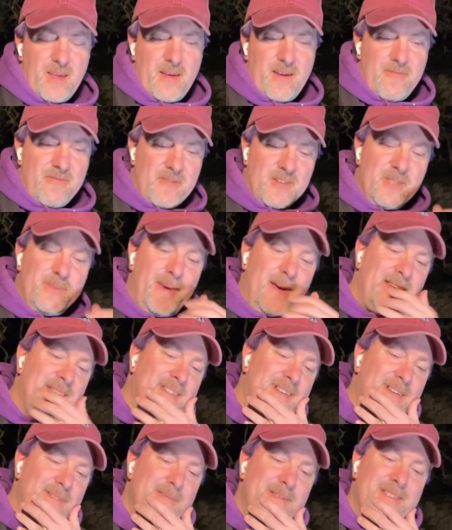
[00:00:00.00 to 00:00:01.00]
For a
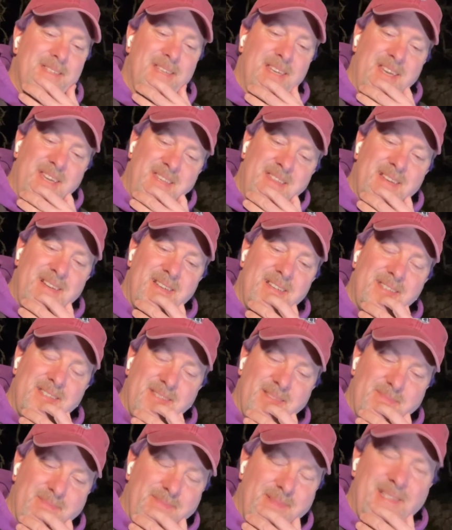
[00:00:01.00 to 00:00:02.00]
Speyside whiskey,
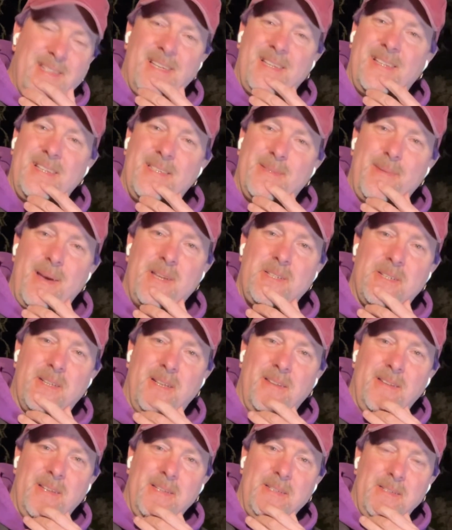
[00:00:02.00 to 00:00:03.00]
that's particularly special,
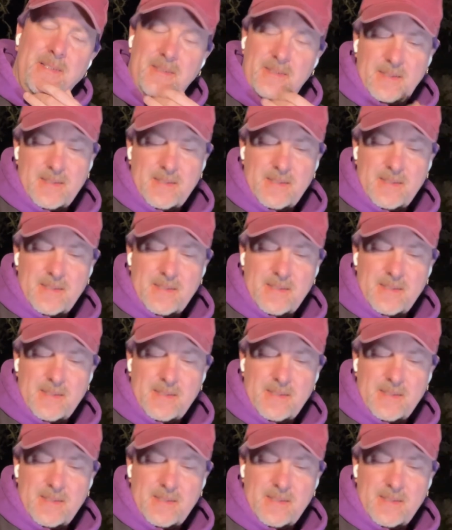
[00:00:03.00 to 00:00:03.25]
I think.